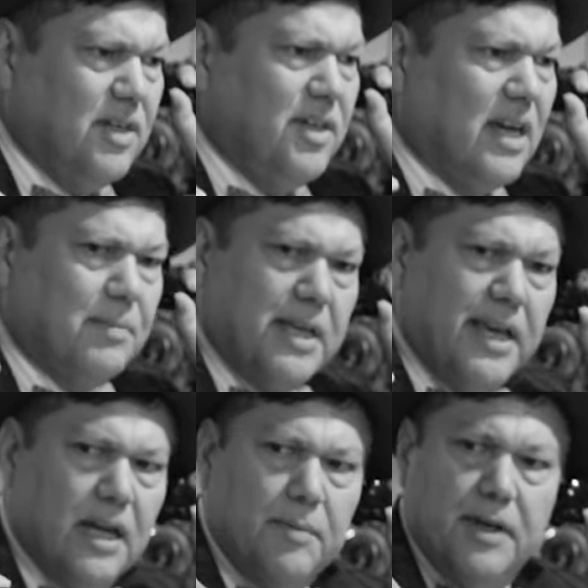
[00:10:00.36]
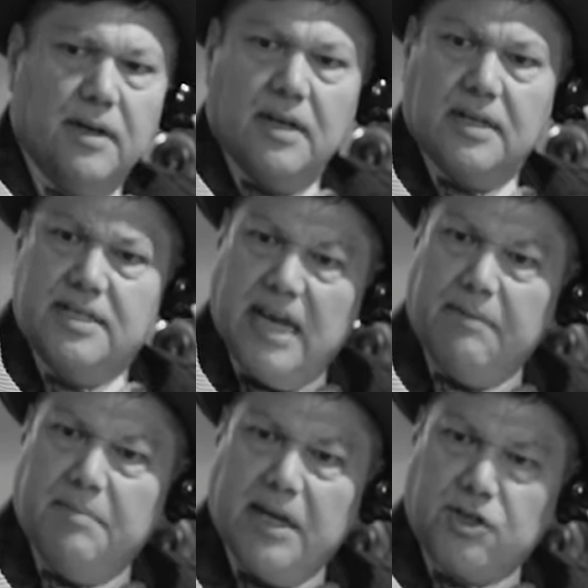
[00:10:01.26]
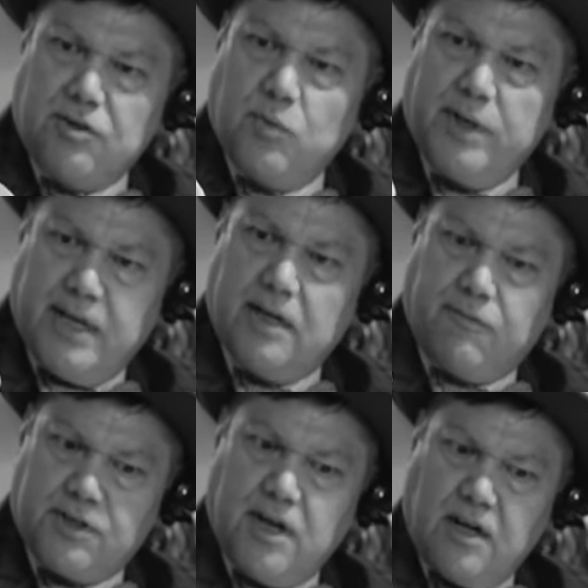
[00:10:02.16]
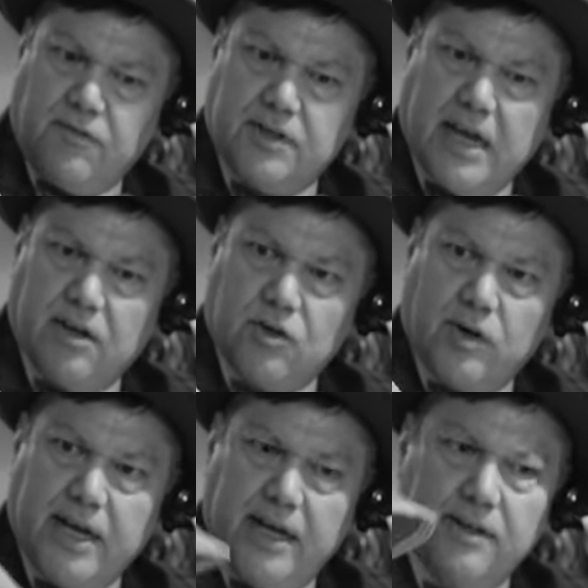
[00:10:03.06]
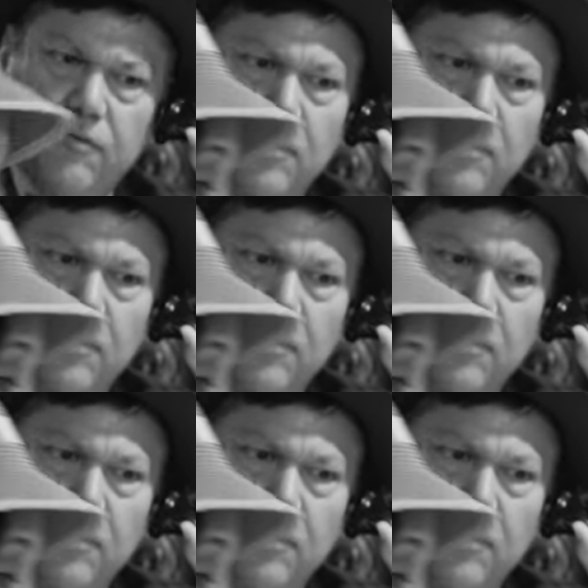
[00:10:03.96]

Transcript: that he worked on a small local newspaper, and he had an